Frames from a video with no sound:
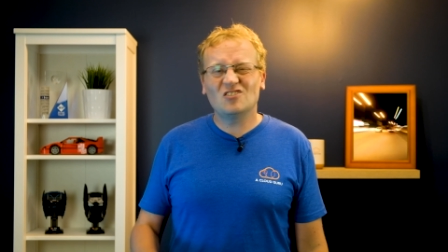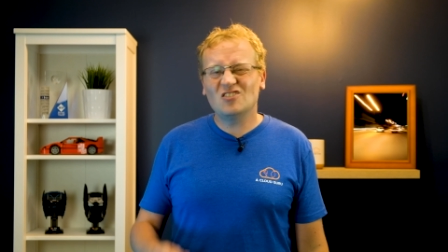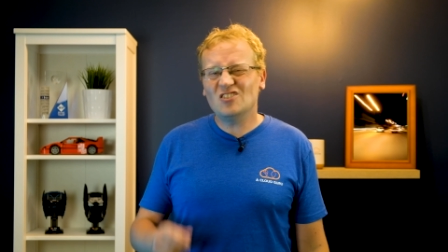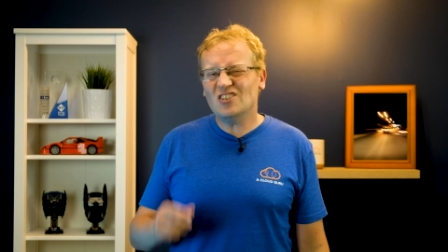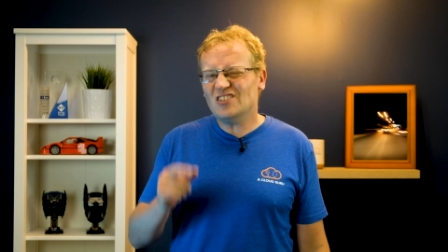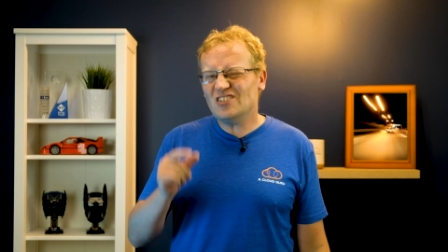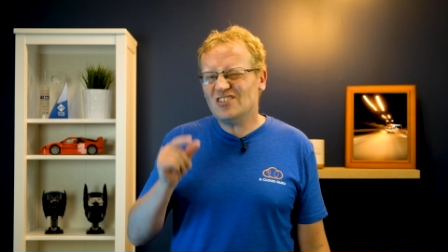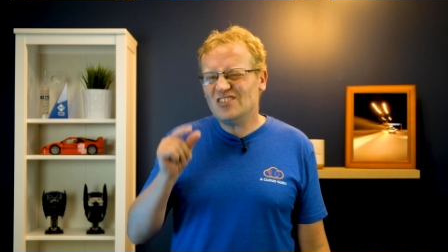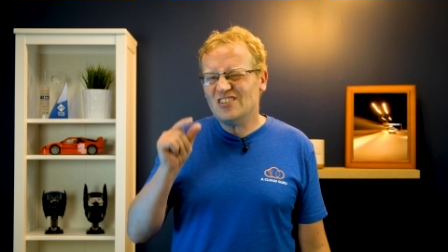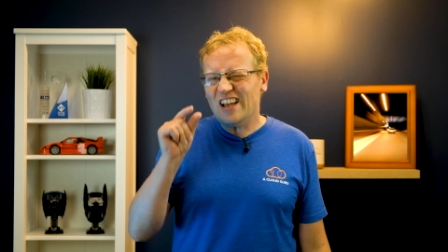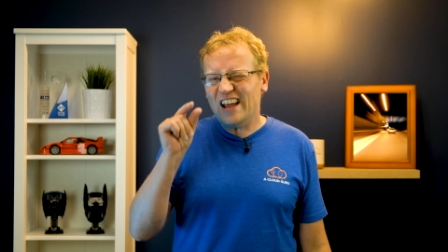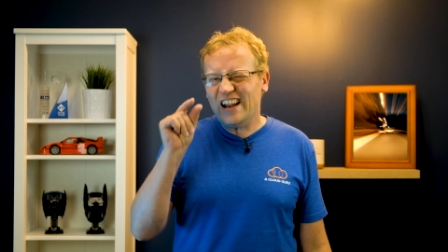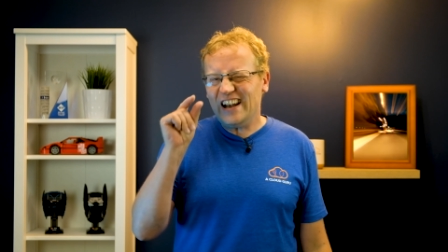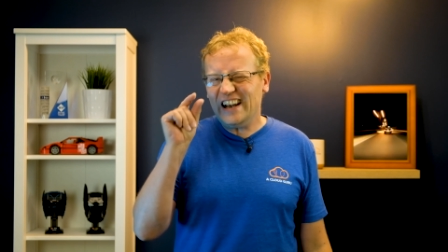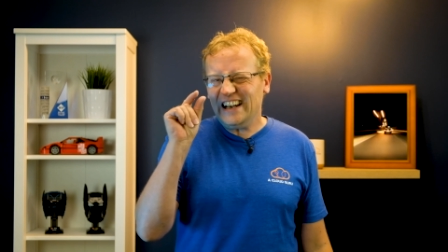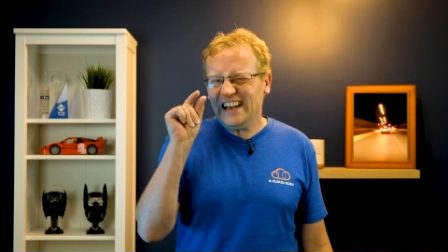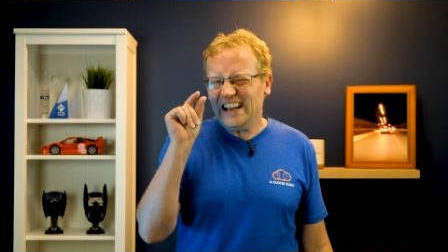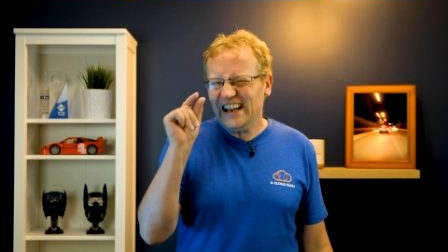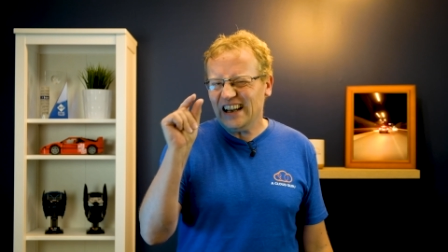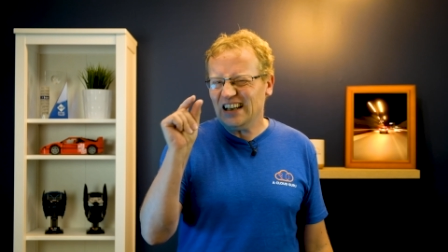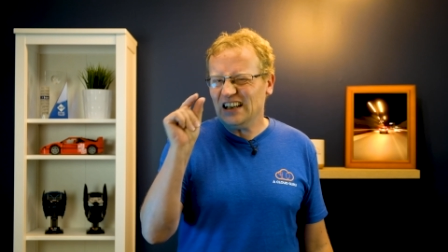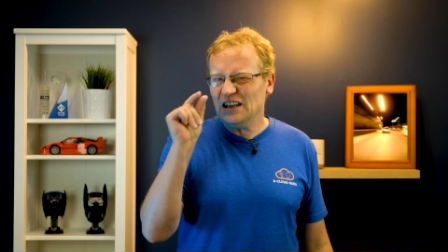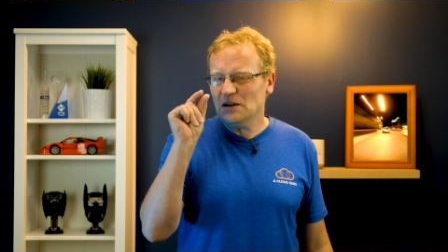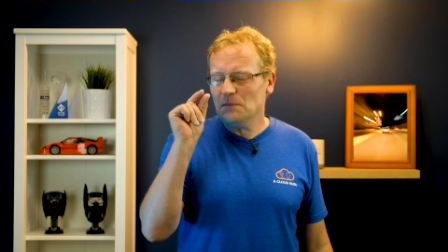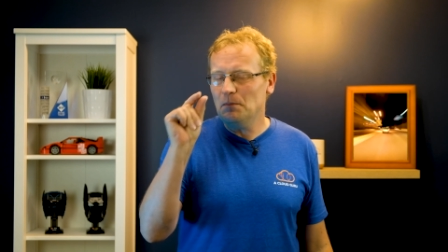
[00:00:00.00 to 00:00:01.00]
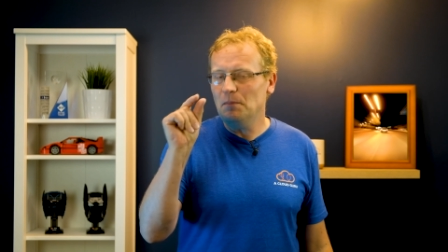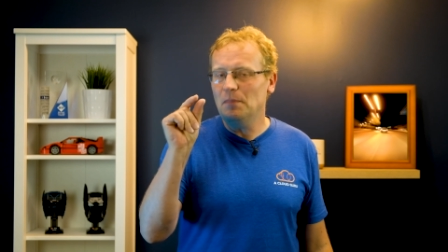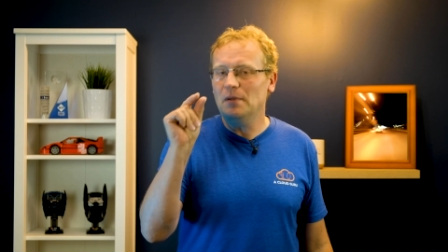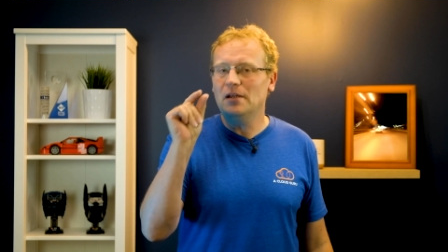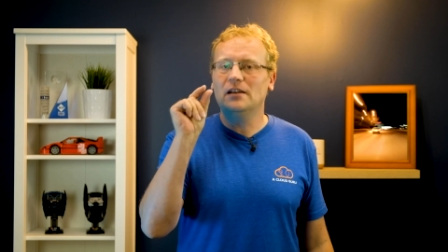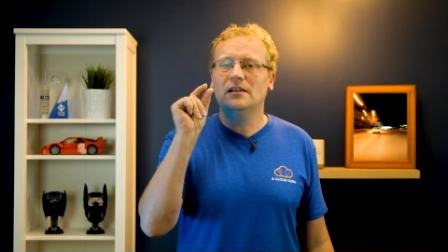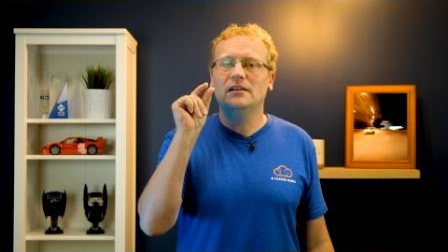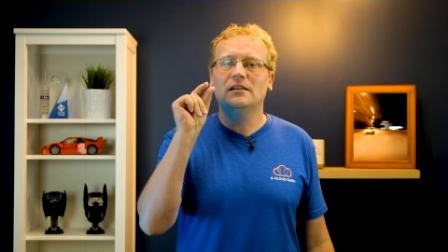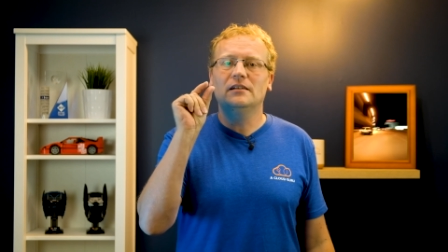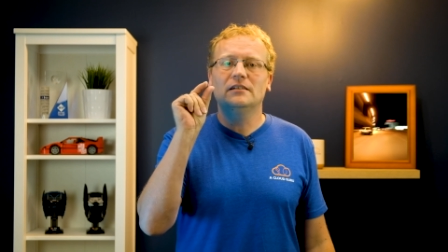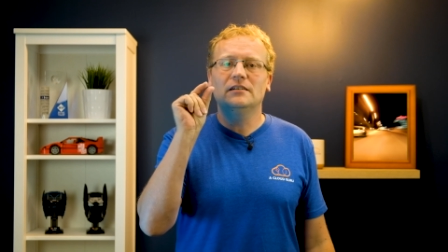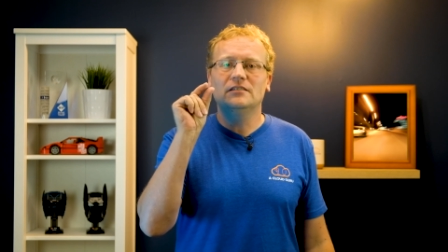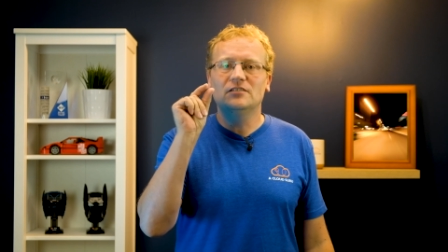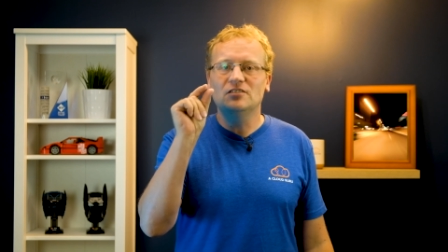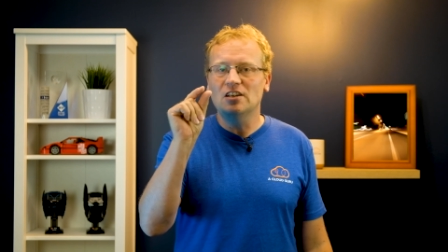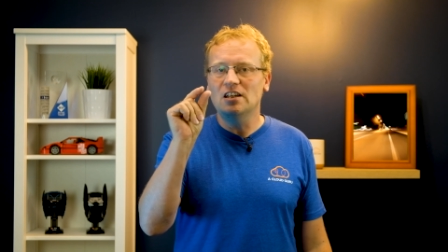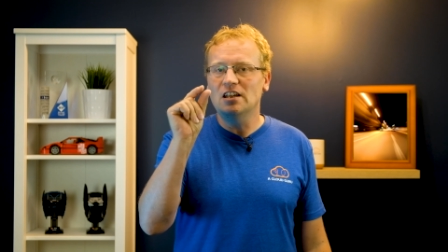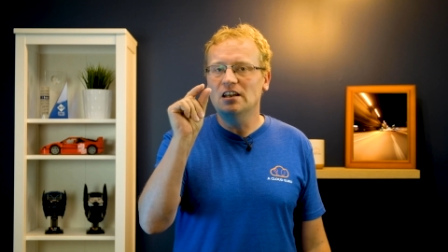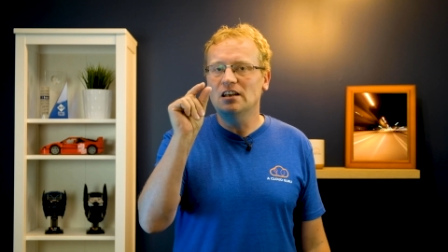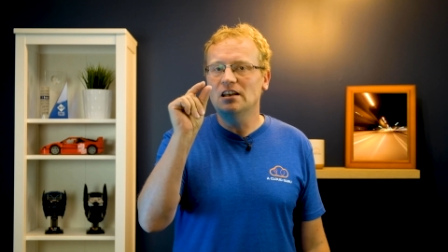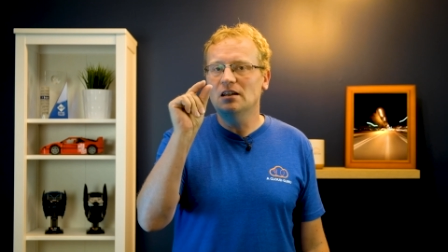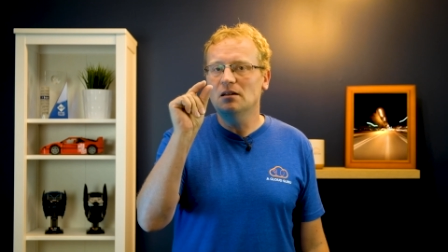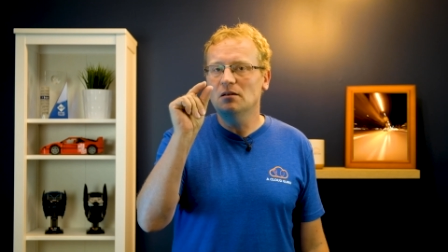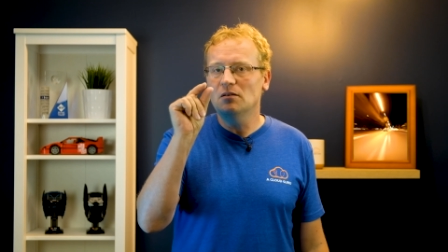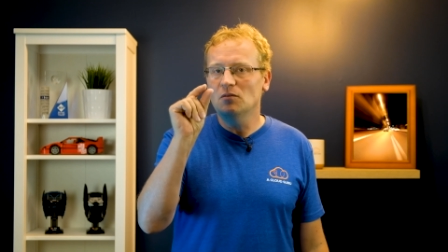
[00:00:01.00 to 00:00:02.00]
just that little bit
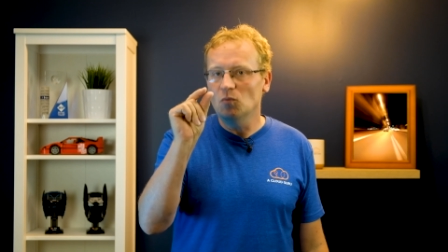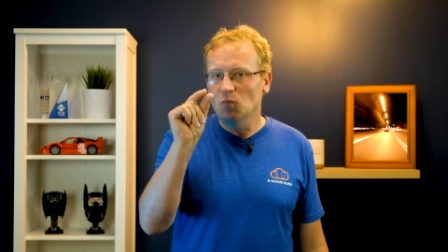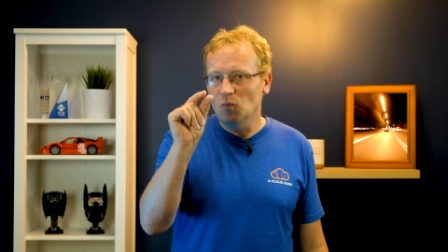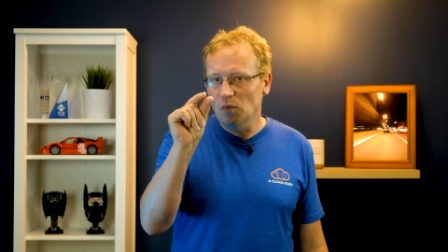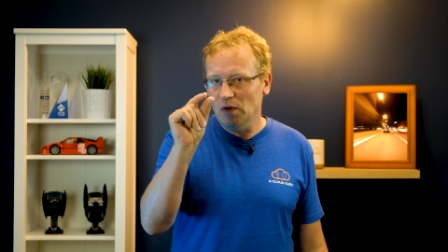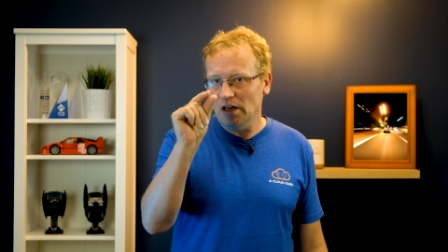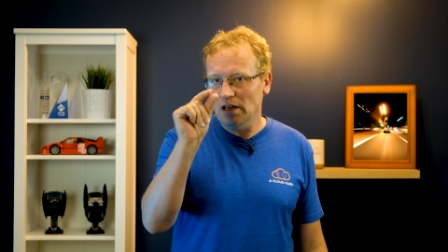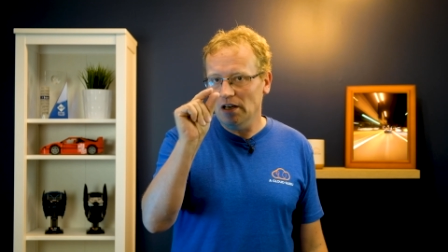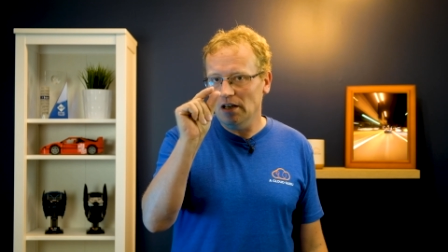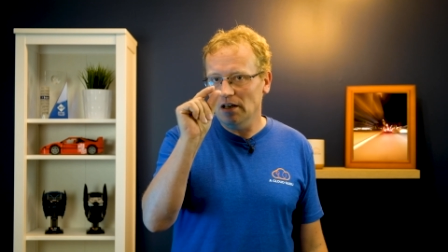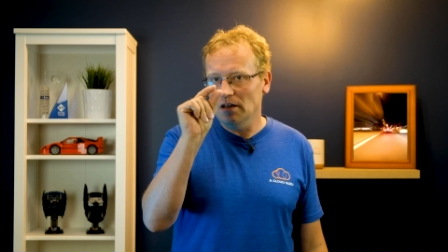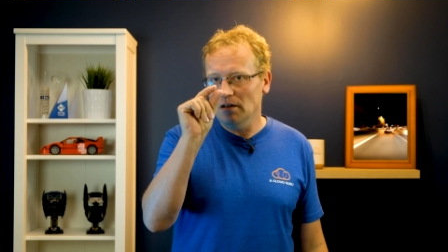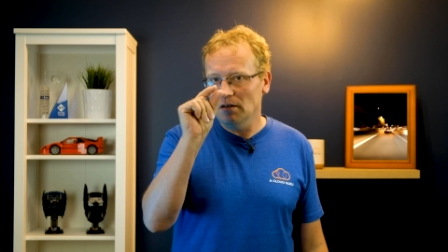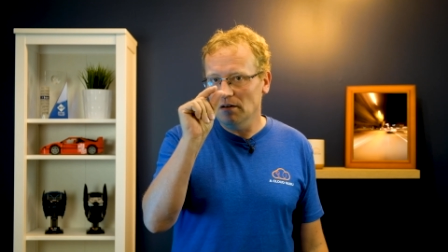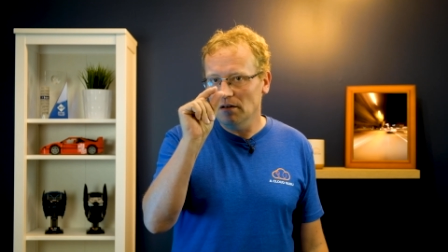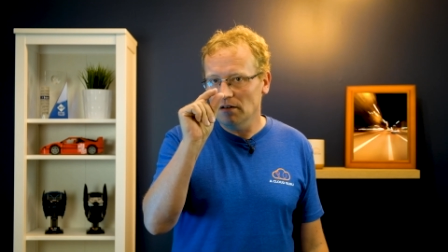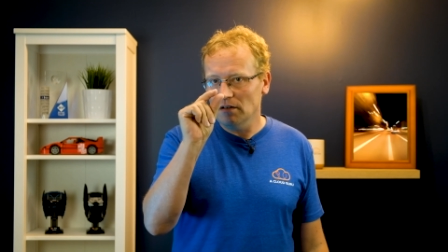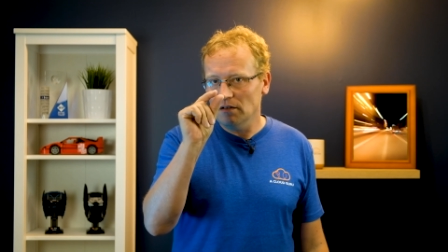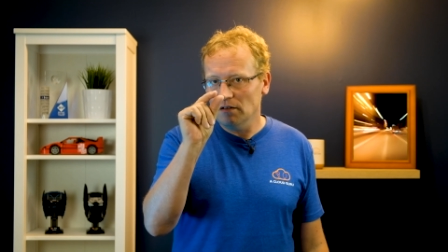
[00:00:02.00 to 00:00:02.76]
teeny weeny